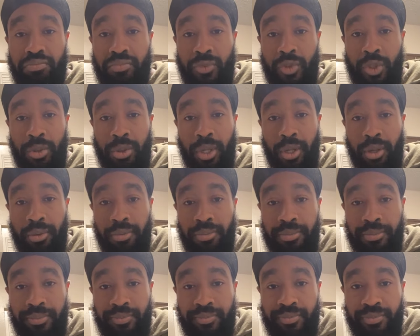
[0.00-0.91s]
Okay.
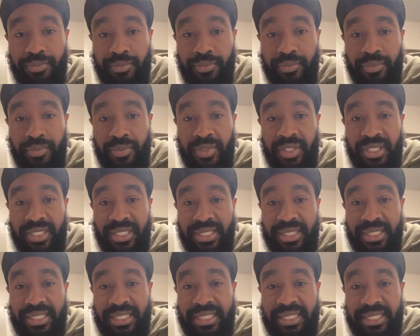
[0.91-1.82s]

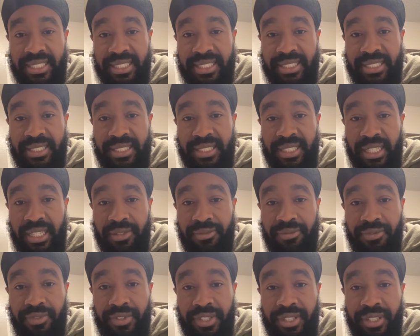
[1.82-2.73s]

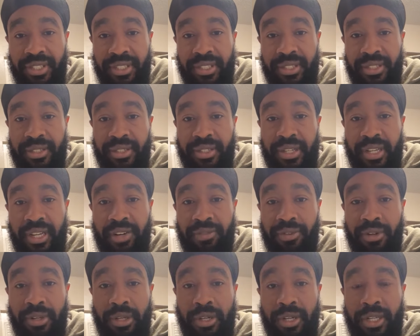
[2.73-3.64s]
6'7".
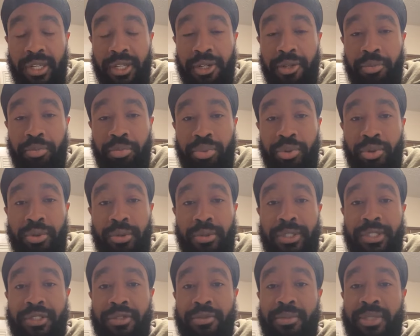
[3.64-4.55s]
Ever look into
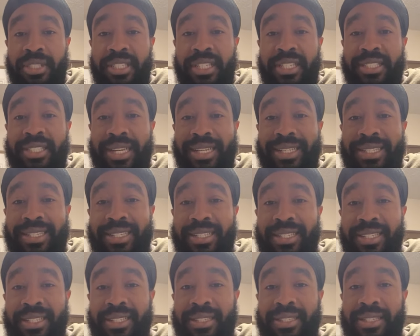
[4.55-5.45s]
Buddhism? Yes, I
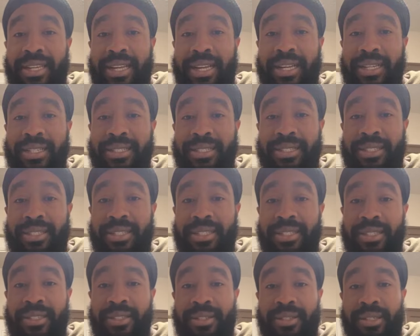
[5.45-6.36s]
did. I
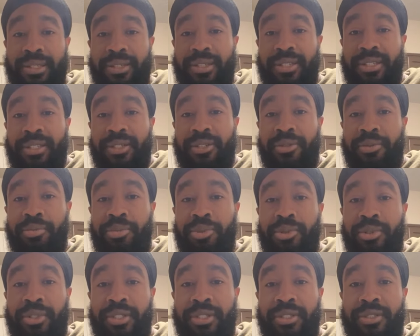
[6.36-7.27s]
did look into
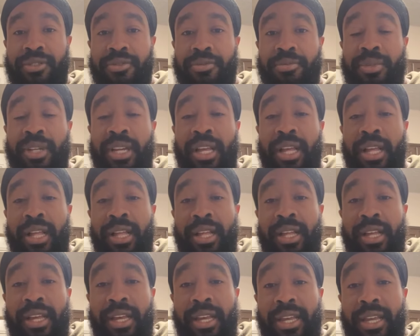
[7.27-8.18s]
Buddhism.
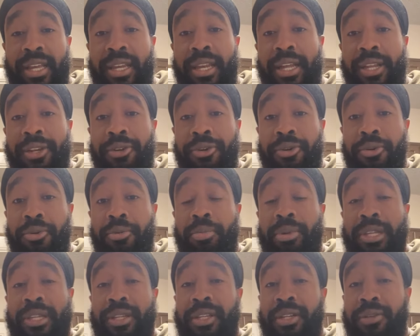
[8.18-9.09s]
And I do
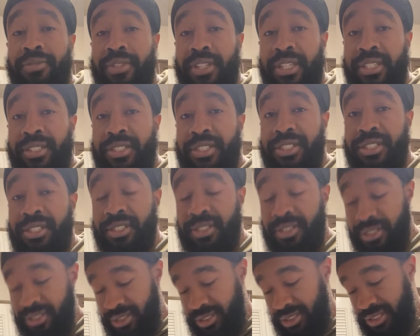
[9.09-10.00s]
believe that
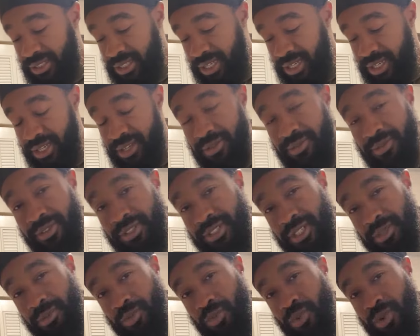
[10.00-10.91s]
Jesus saves.
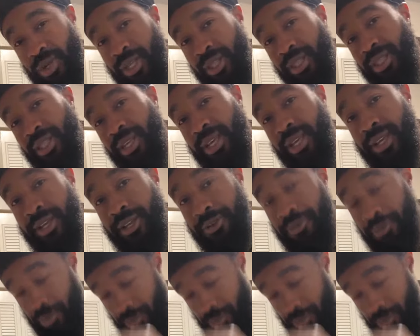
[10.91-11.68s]
I'm with that.